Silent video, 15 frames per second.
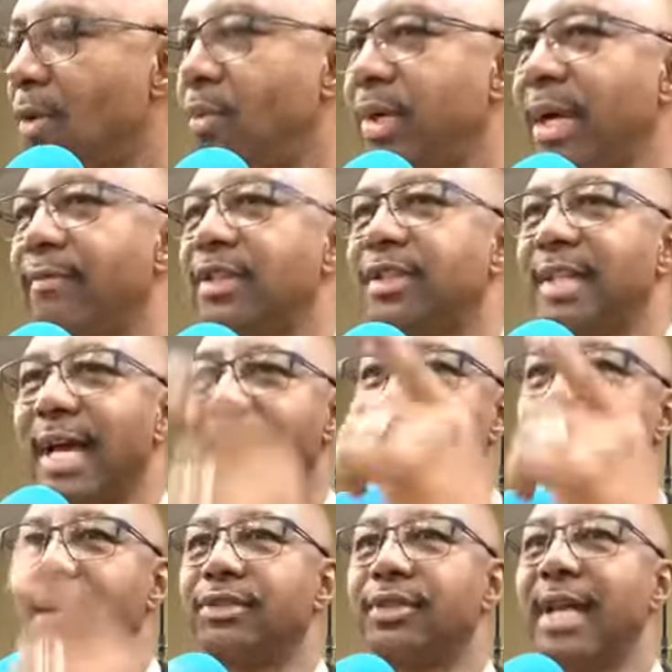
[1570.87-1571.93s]
We have a
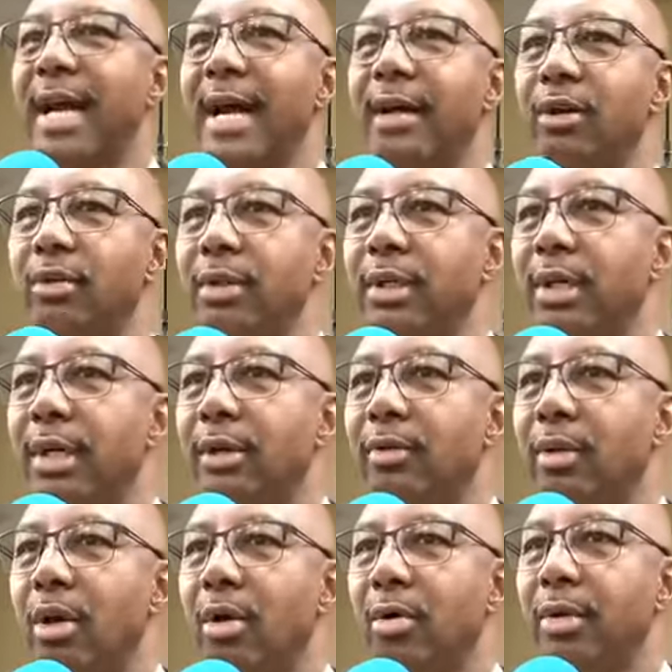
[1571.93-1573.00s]
sign outside on
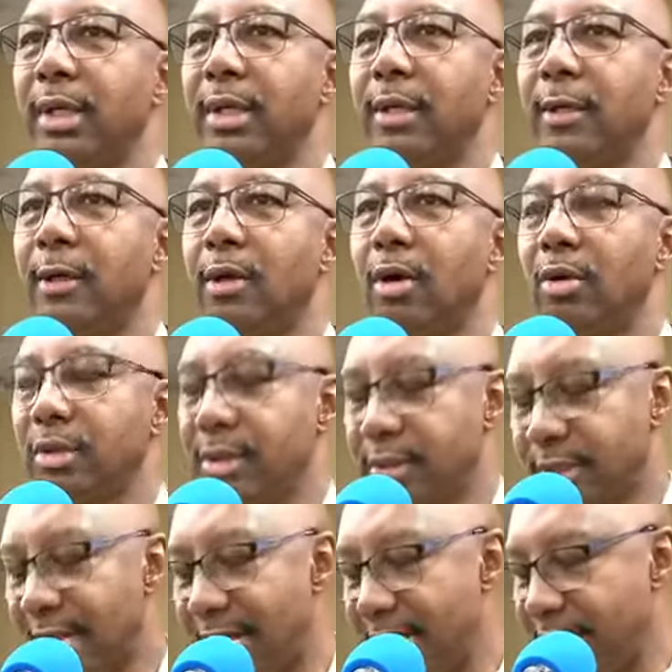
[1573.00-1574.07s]
the, on the, on the
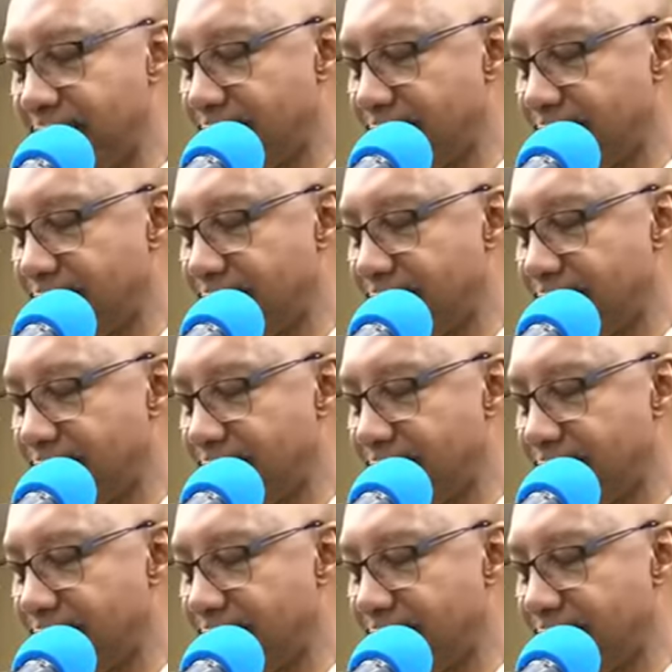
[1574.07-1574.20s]
sign